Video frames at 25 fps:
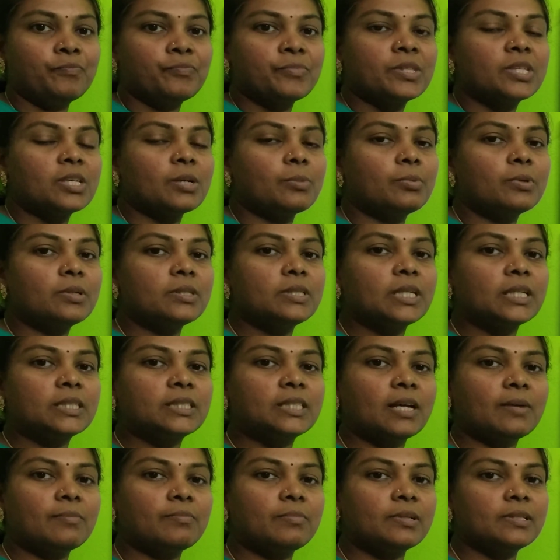Suppose
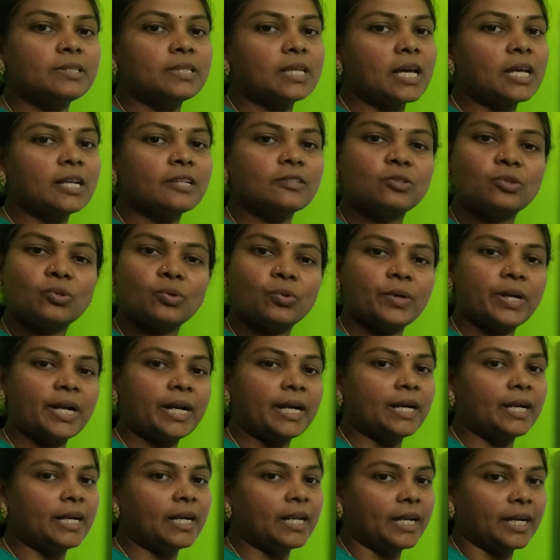examples are
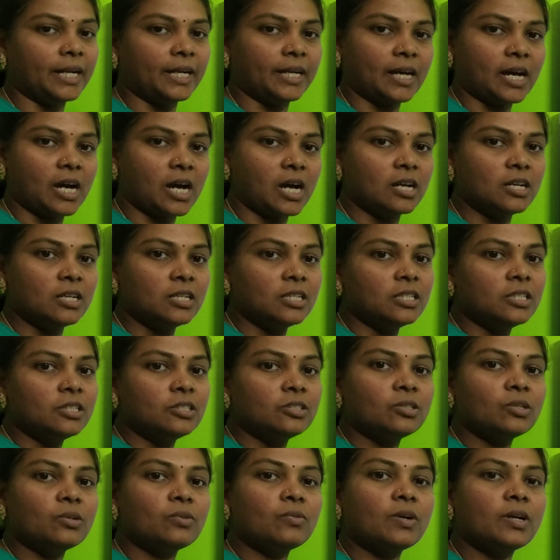student data.
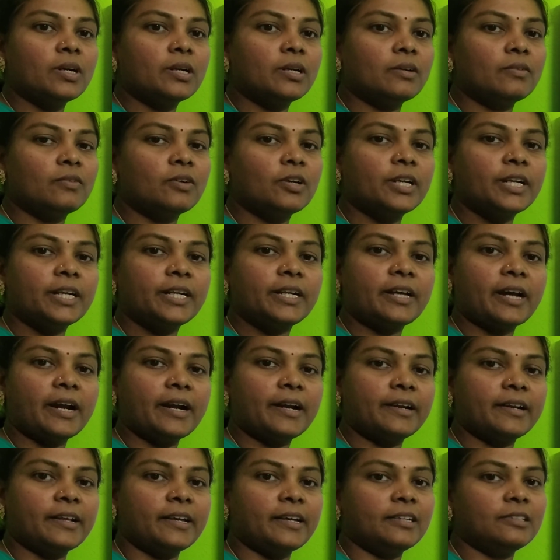So what it
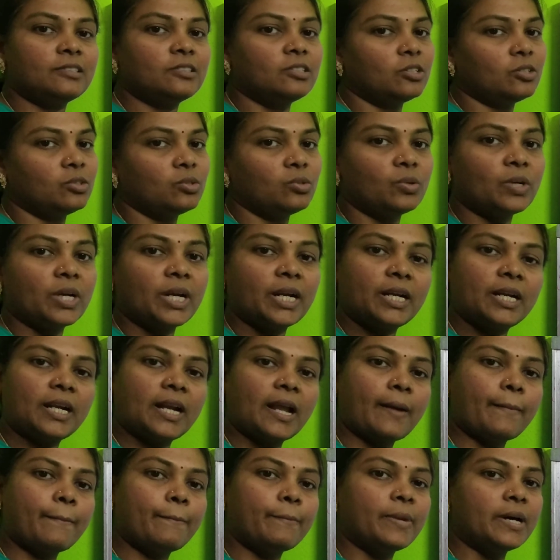contains? Student
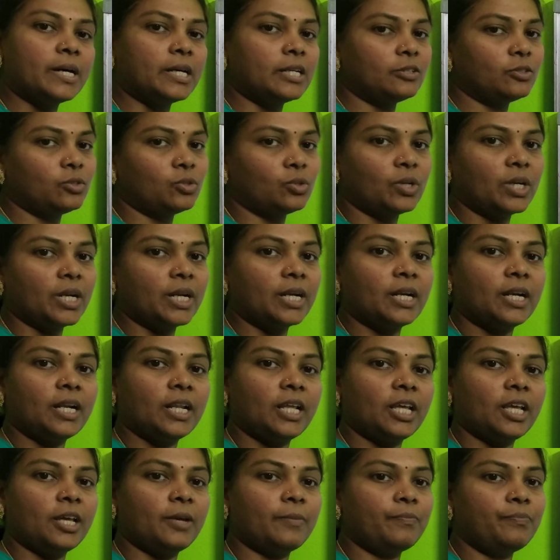number, student
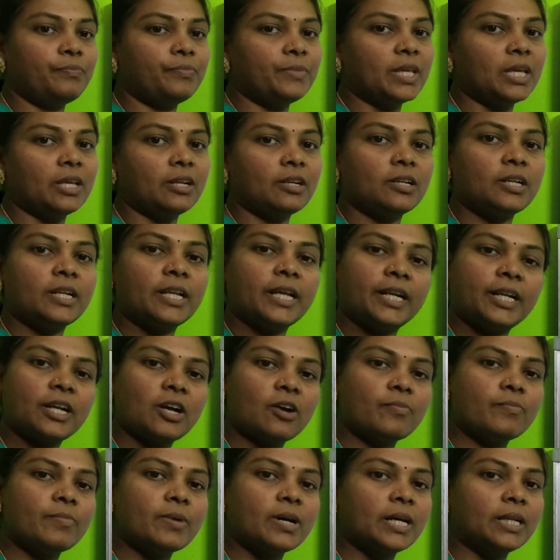name, their date
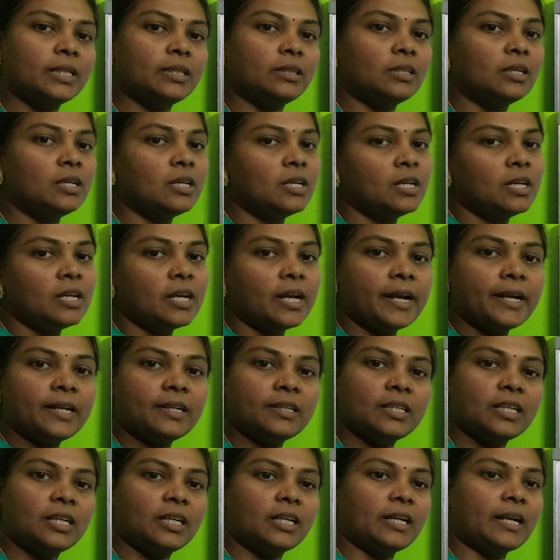of birth and
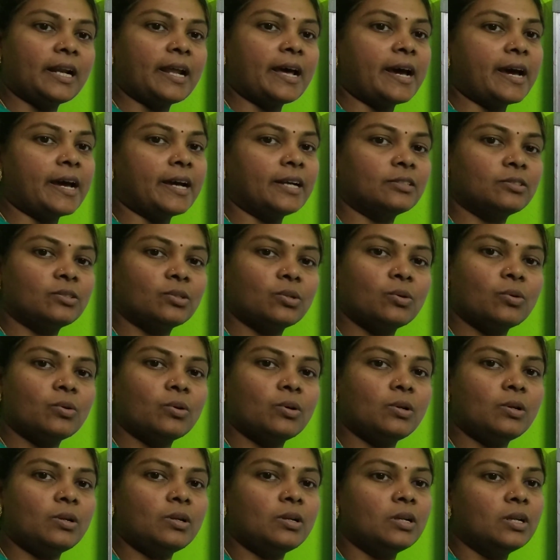their class,
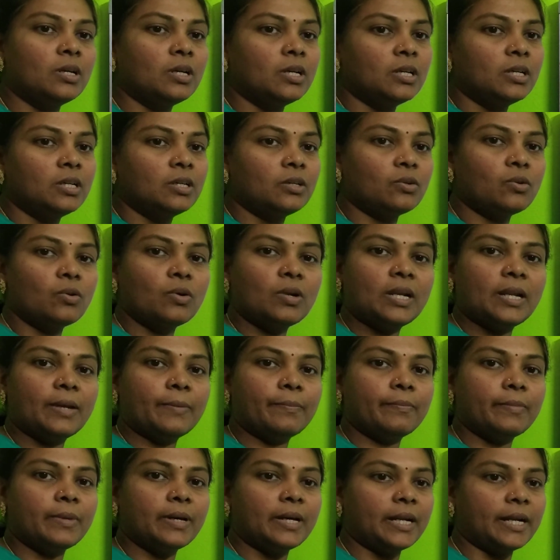roll
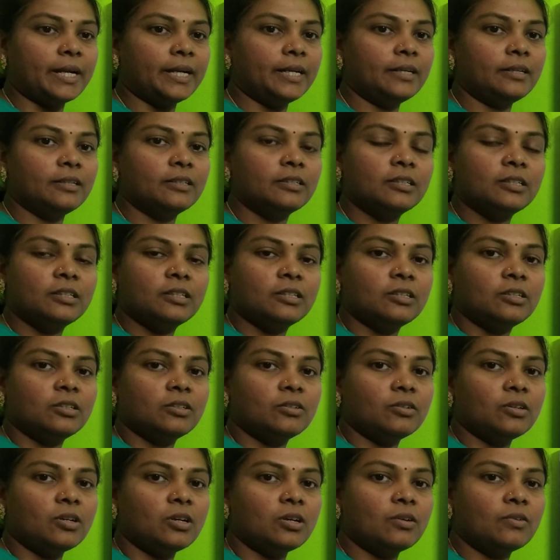number
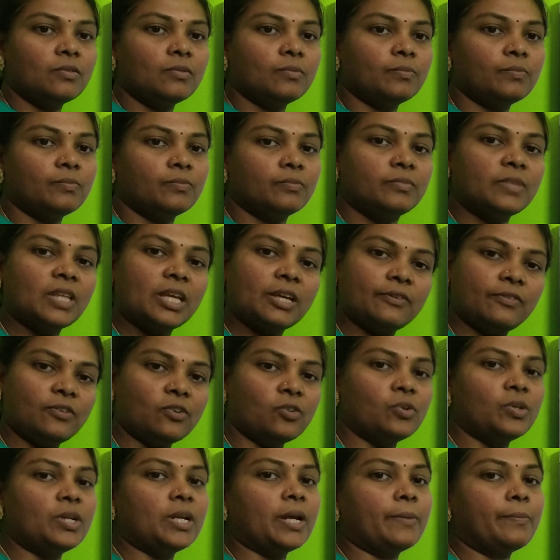and their
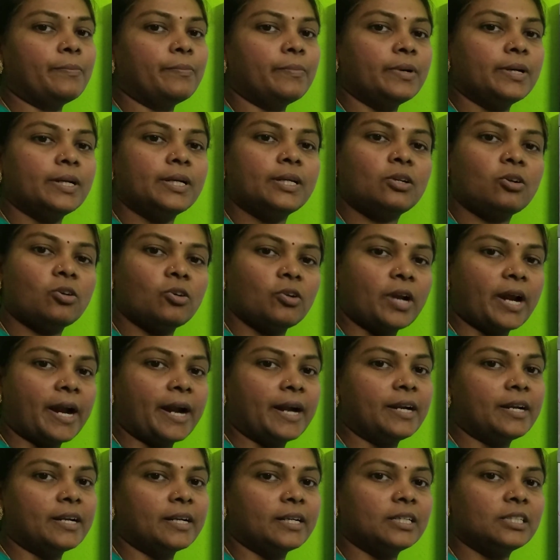phone number or
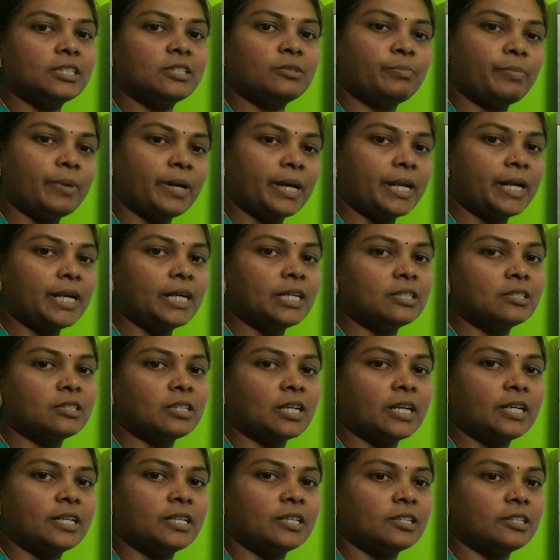address, parents
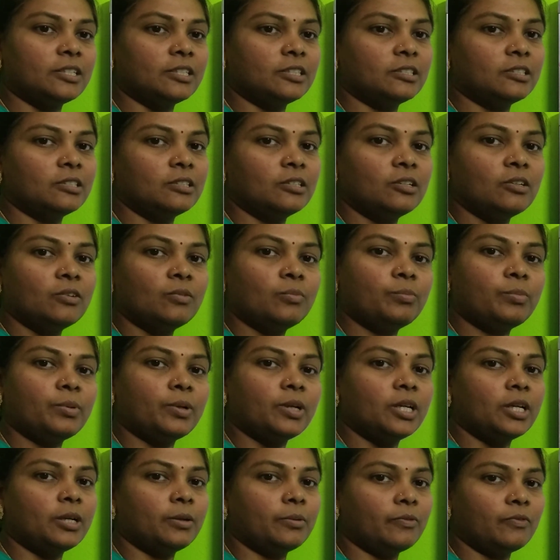address,
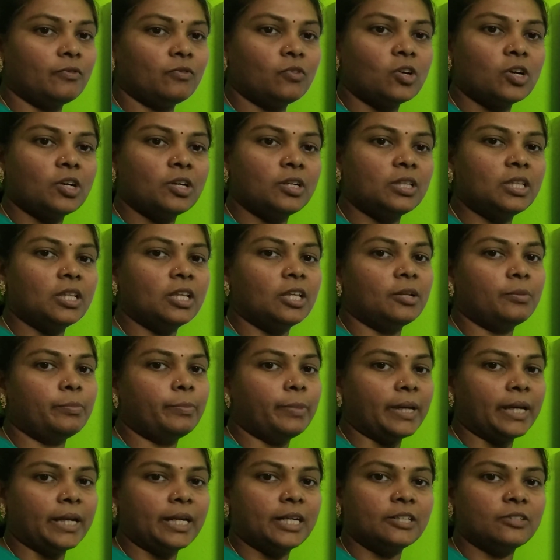what their
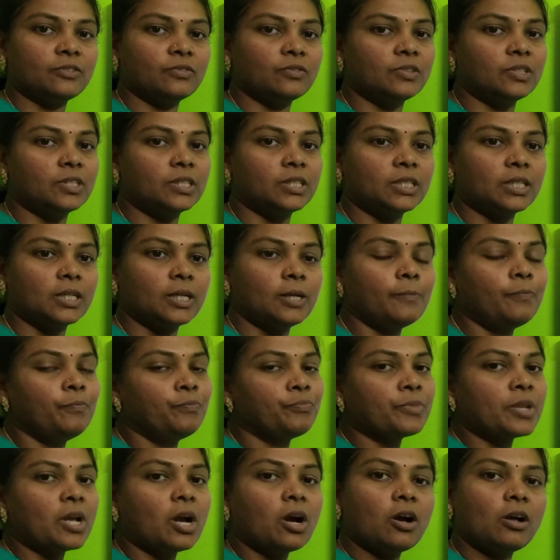parents work.
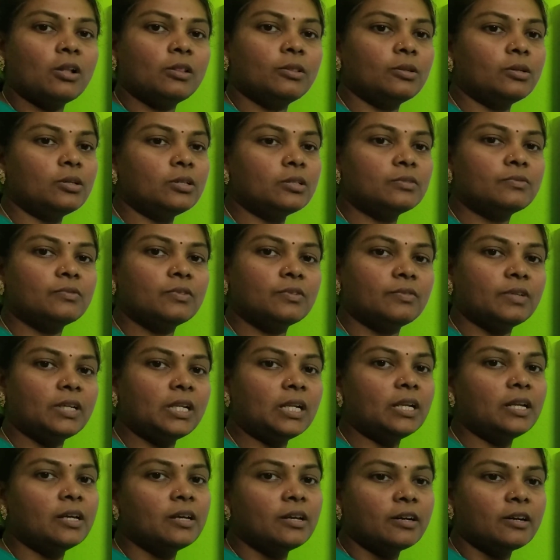All those we will
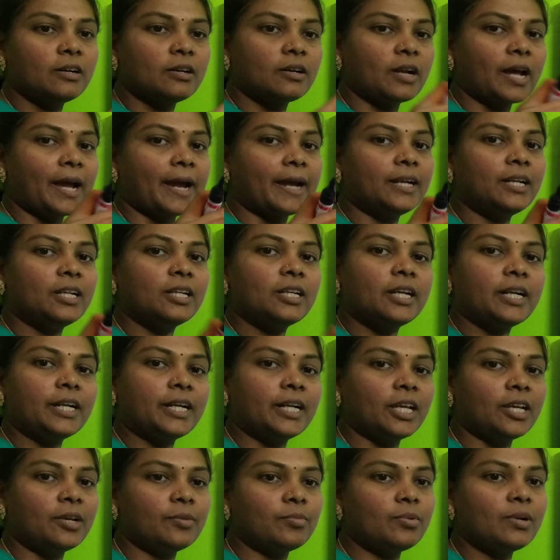write in a
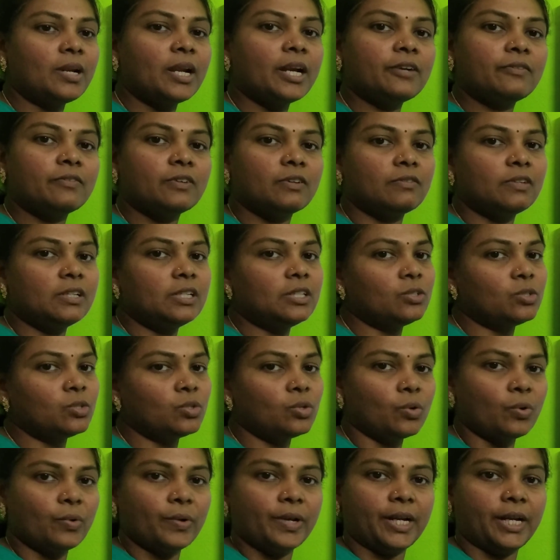table and we will
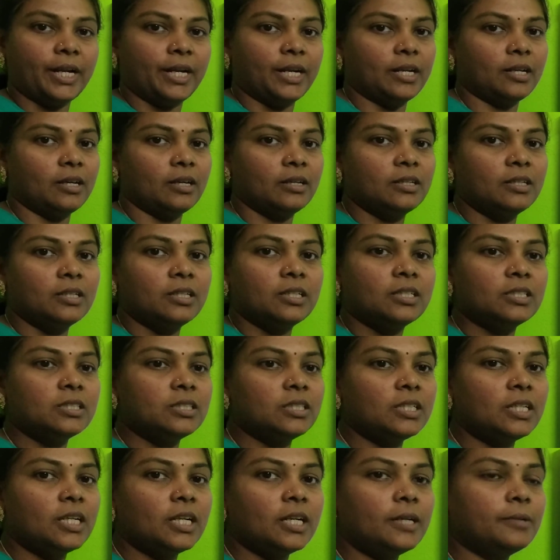store it. Isn't
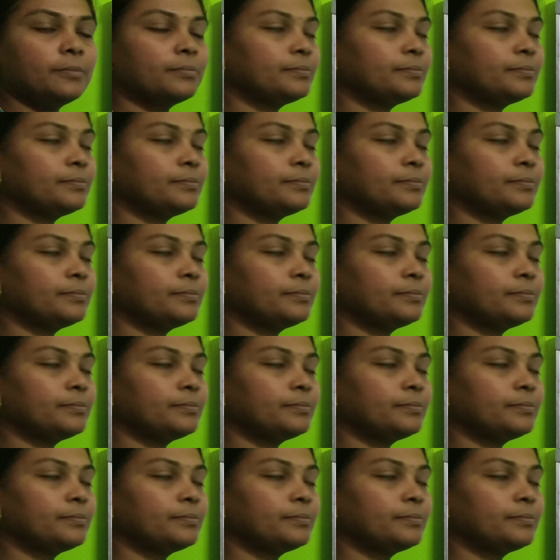it?